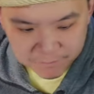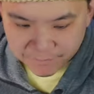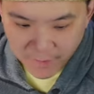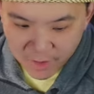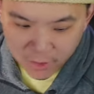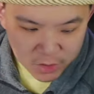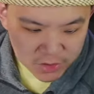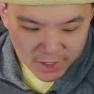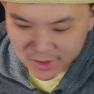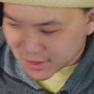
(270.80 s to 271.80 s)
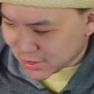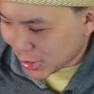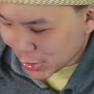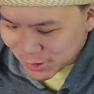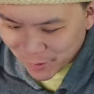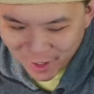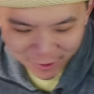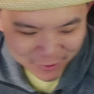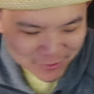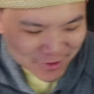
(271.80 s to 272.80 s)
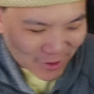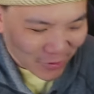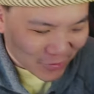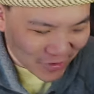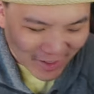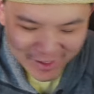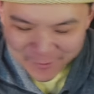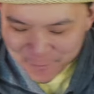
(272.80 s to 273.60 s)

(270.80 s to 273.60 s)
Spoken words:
I don't know what to say. There's no smell. So, okay.